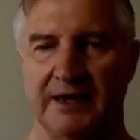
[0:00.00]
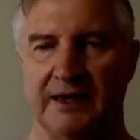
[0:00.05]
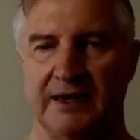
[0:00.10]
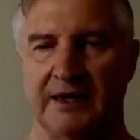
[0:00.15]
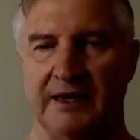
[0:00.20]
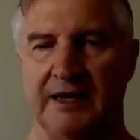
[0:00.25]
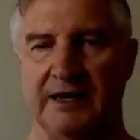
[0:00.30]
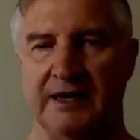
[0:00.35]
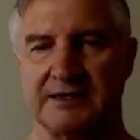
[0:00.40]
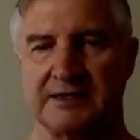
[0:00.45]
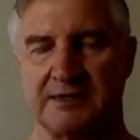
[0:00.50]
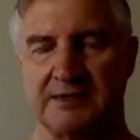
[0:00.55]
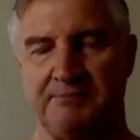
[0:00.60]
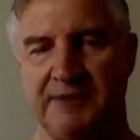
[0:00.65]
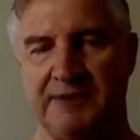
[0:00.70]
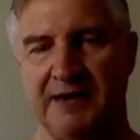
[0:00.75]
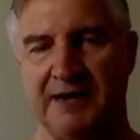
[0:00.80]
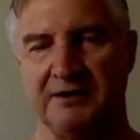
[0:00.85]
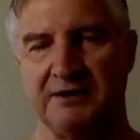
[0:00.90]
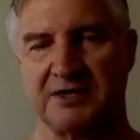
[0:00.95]
It's
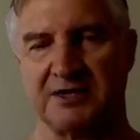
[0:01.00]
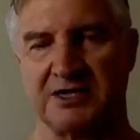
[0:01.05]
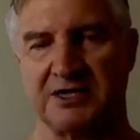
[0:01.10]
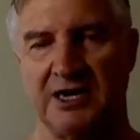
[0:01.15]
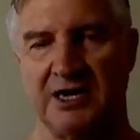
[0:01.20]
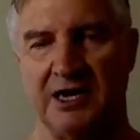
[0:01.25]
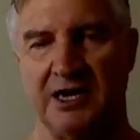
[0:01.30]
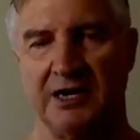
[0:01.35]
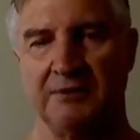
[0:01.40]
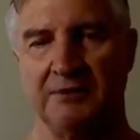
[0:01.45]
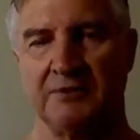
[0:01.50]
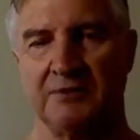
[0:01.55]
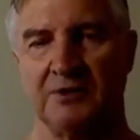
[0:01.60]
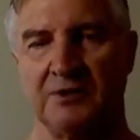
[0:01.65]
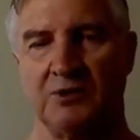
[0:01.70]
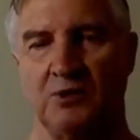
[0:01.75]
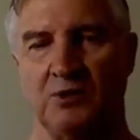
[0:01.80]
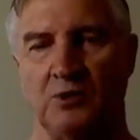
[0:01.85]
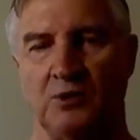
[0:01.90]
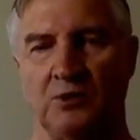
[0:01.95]
about time
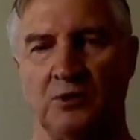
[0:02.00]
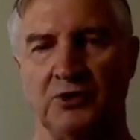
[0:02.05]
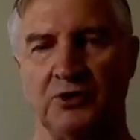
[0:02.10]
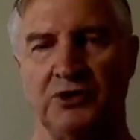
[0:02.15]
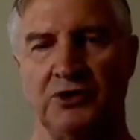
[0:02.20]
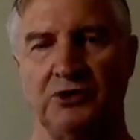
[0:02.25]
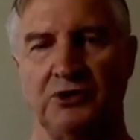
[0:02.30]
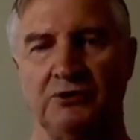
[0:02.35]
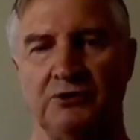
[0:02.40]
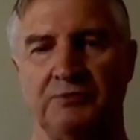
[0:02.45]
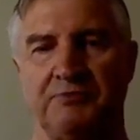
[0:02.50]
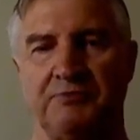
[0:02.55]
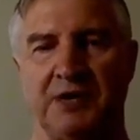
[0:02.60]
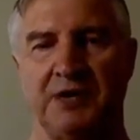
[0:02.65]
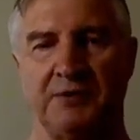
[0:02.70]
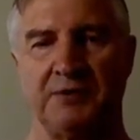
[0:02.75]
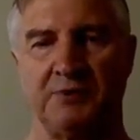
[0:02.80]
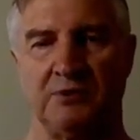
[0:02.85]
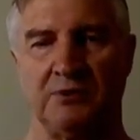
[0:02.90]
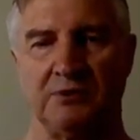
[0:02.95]
all you
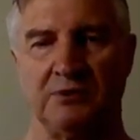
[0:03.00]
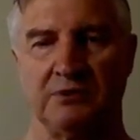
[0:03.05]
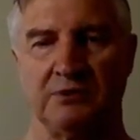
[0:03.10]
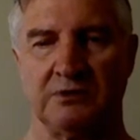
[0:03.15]
people,